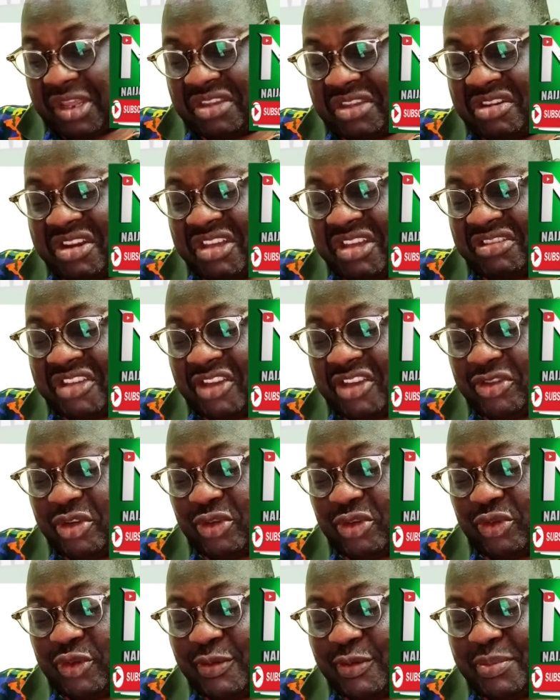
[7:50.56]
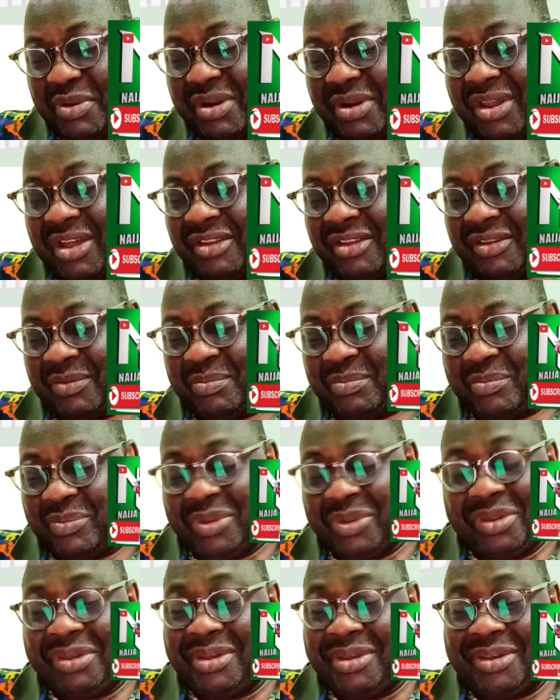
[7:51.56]
Nigerians are just 2 billion.
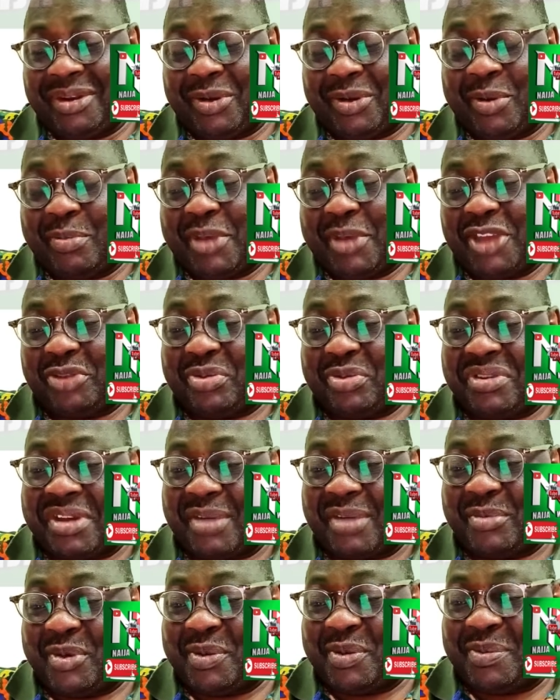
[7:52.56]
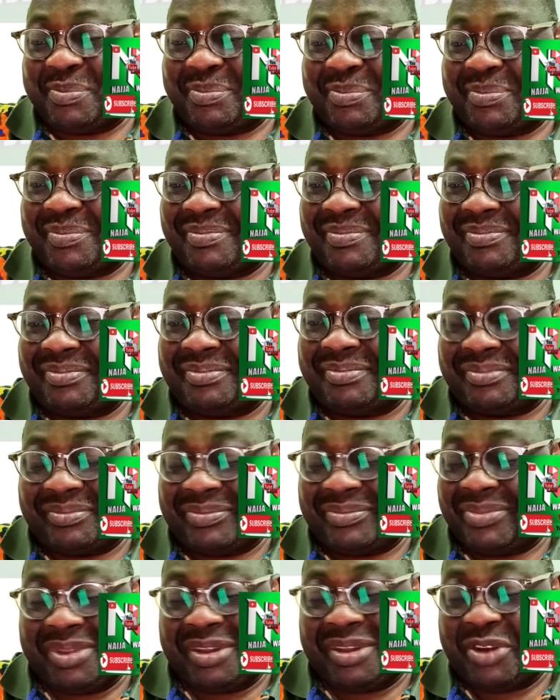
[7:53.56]
Don't mess with them.
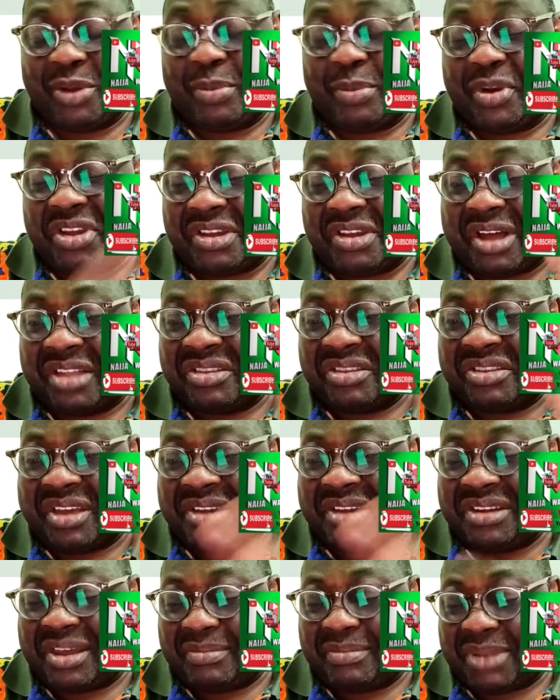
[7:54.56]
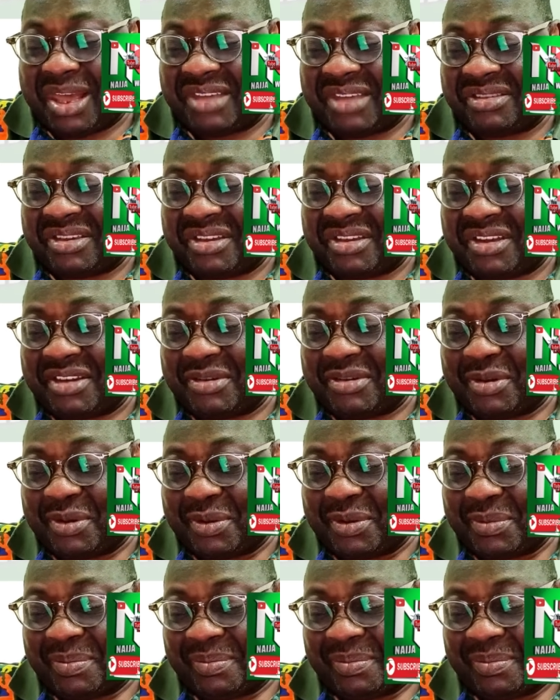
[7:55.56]
Nobody can tell them lies again.